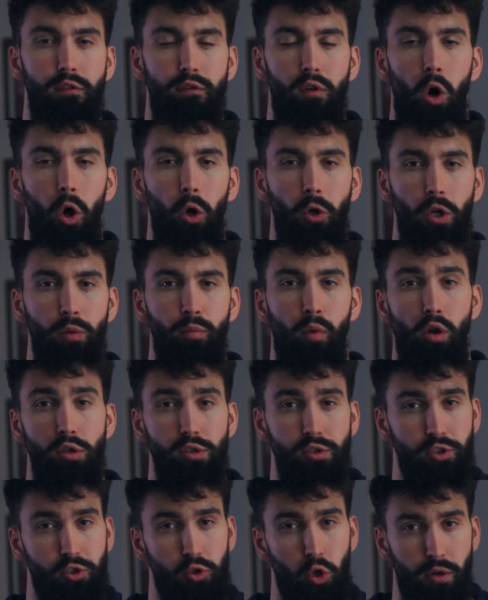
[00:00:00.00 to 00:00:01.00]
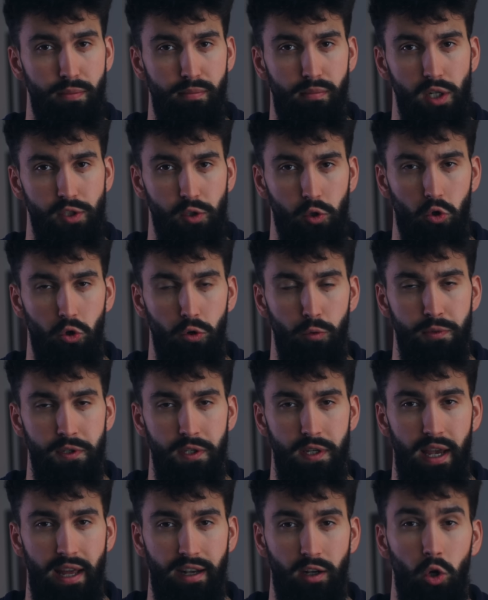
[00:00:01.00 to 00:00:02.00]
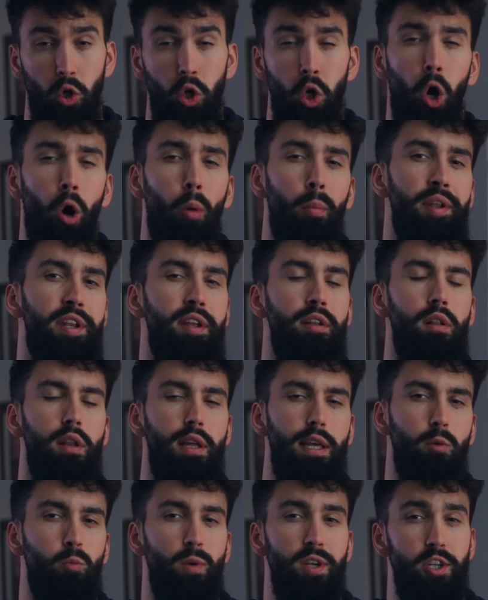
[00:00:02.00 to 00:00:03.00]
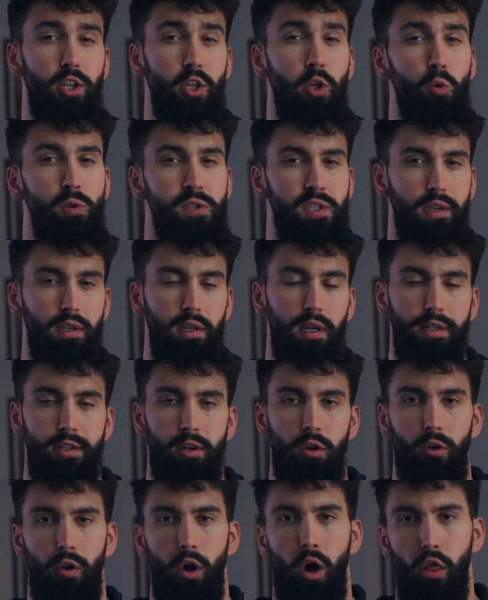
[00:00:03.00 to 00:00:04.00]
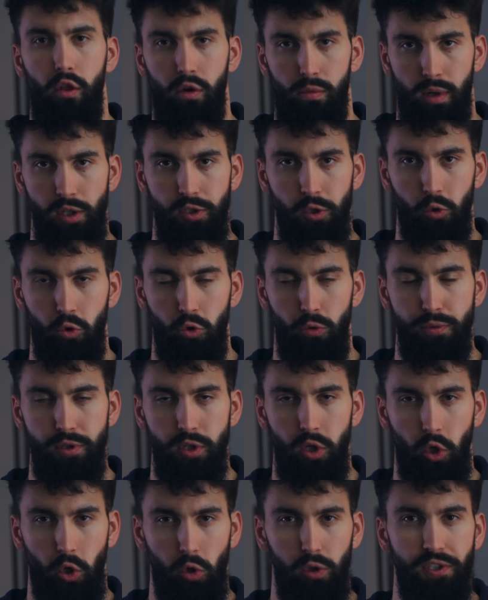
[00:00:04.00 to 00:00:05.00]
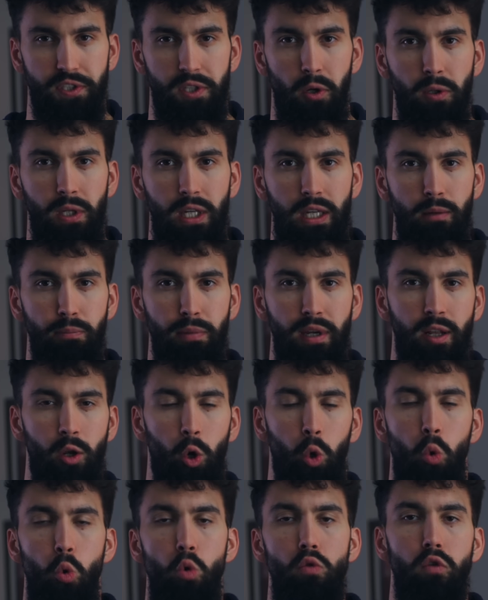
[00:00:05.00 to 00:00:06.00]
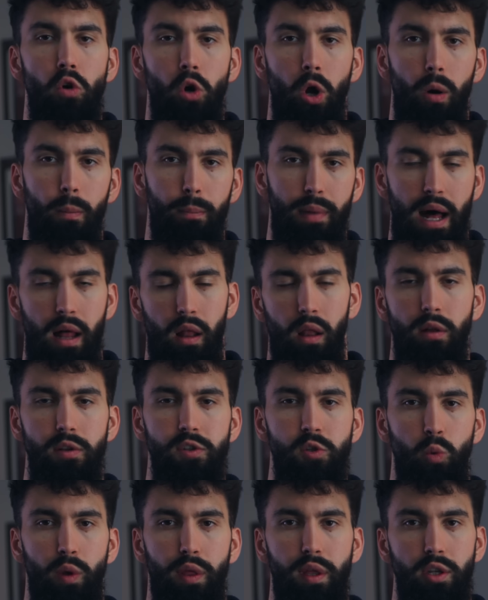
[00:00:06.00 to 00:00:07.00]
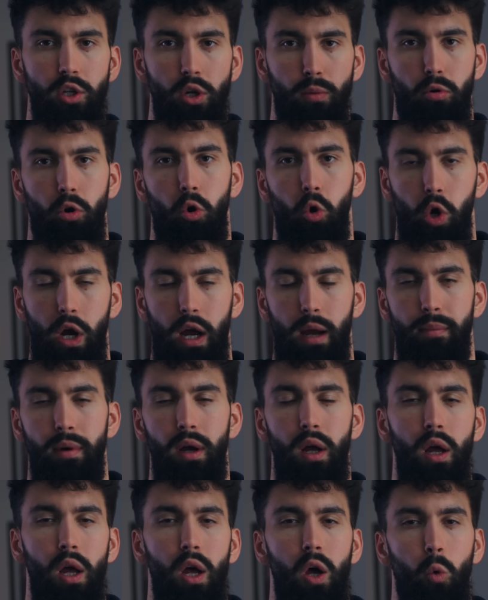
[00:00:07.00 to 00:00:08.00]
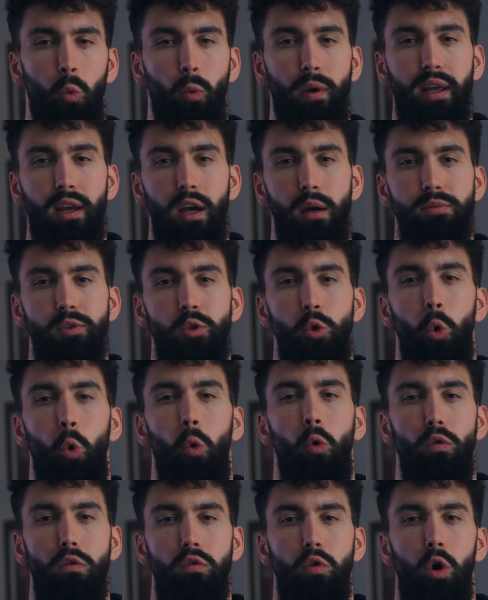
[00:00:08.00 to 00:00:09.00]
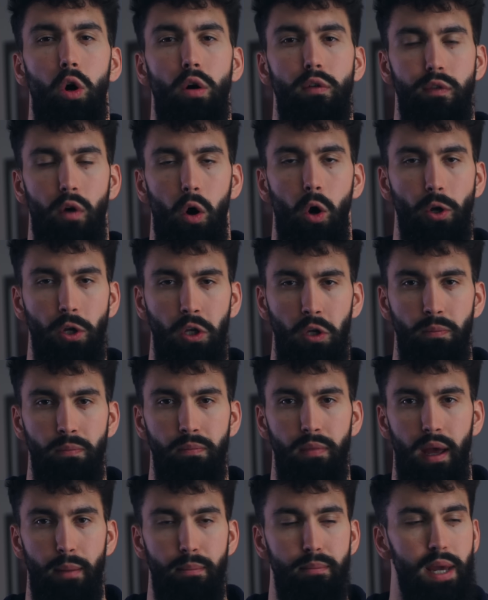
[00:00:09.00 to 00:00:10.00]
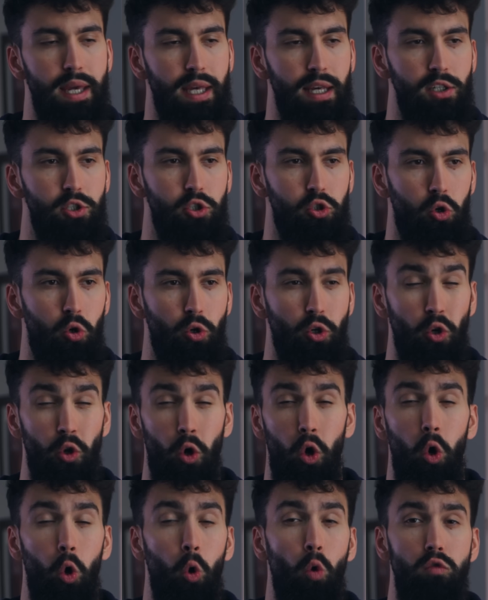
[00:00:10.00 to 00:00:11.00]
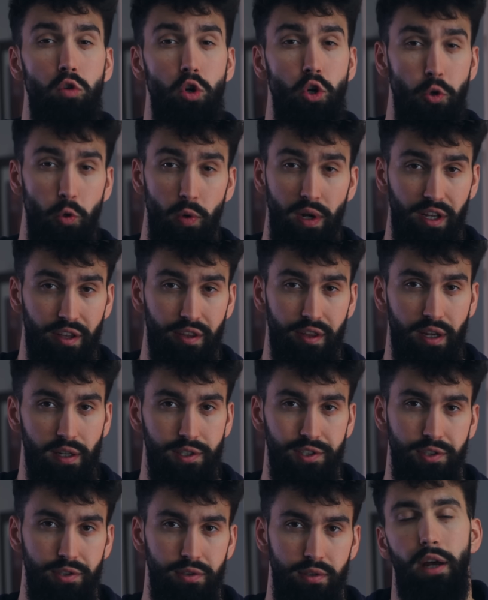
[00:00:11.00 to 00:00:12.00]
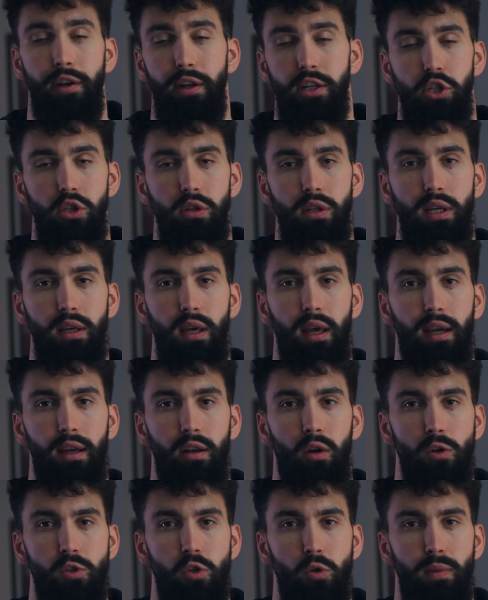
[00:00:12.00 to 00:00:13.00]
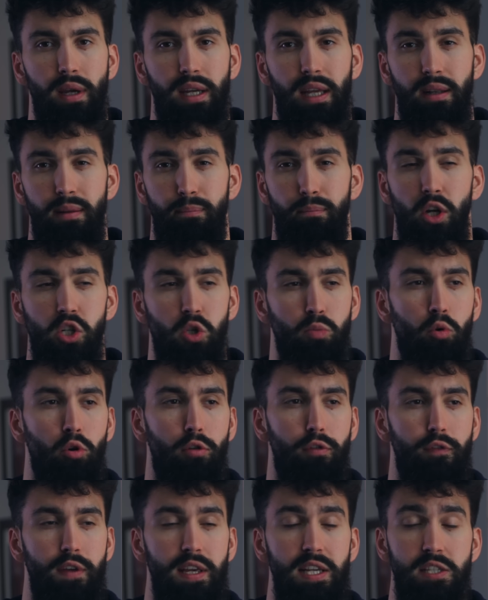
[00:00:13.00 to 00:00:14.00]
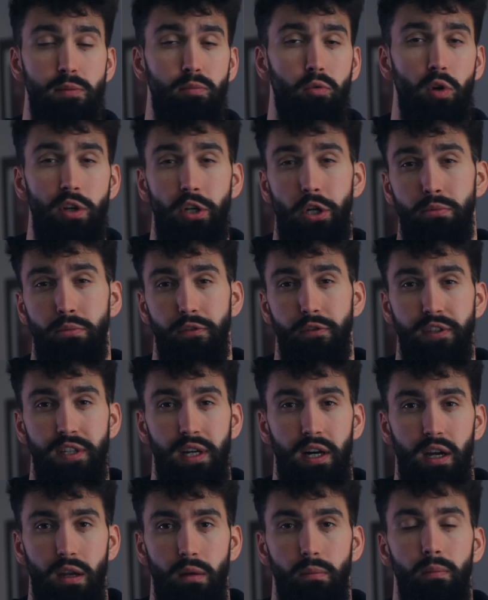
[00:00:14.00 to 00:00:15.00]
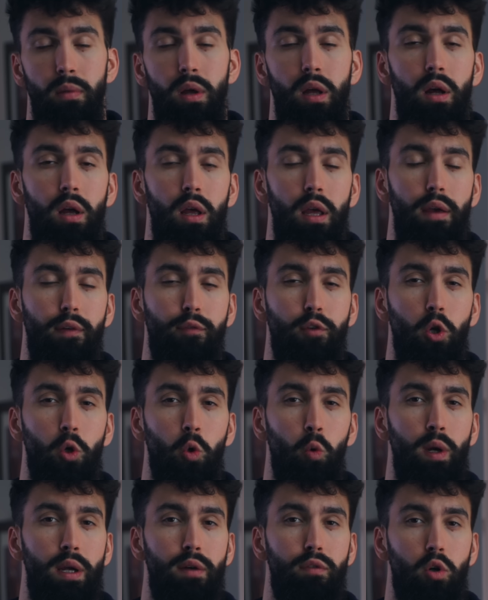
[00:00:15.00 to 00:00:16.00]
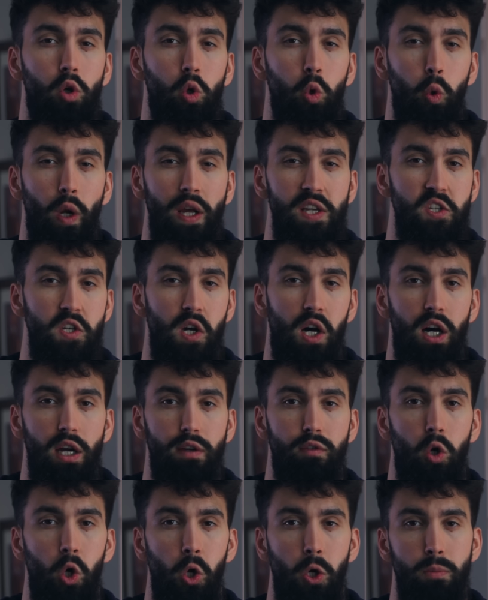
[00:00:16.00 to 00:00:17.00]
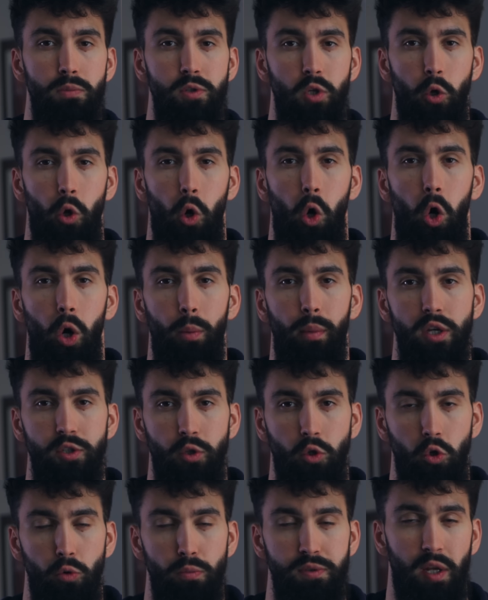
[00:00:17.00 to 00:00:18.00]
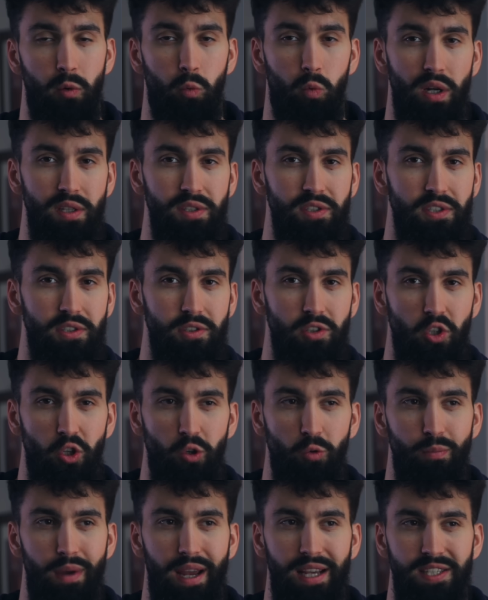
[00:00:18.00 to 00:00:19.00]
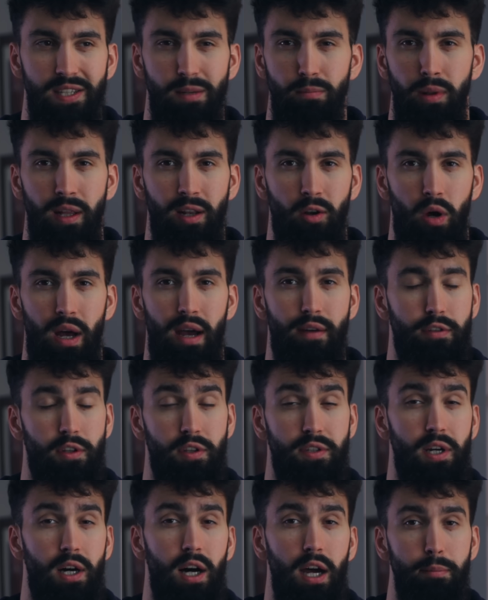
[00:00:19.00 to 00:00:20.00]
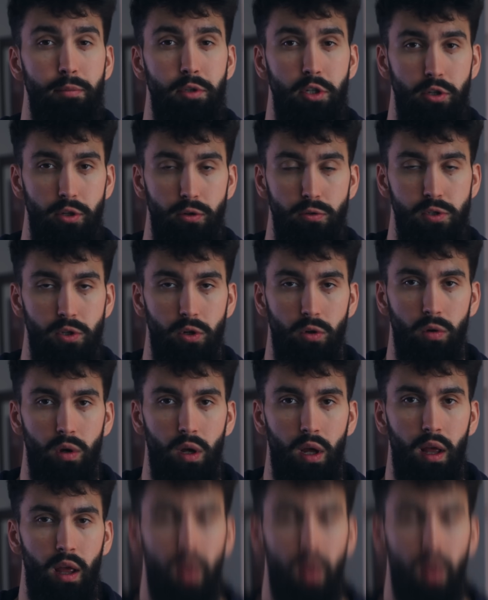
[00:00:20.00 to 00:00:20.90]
the volume on certain muscle groups and concomitantly reducing it on other muscle groups, you're still keeping an overall balance within your program when it comes to overall volume and making sure you're not overdoing things. Additionally, it can also make it much more feasible in of time. If you're going for crazy high volumes on all muscle groups at once, you may simply not have the time to do so.